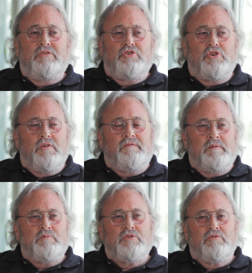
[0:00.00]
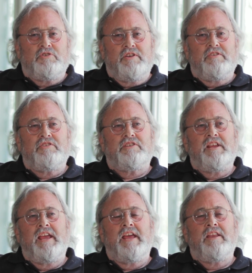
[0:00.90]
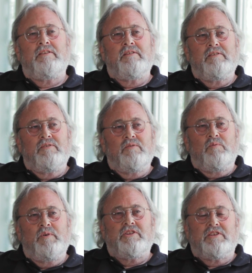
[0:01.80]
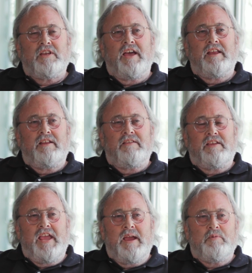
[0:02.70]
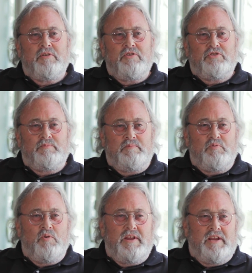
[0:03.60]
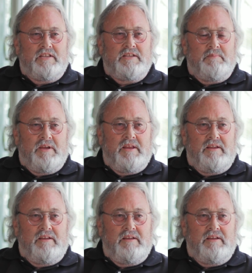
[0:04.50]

You should go to film school so you understand which side of the camera you should be pointing at somebody.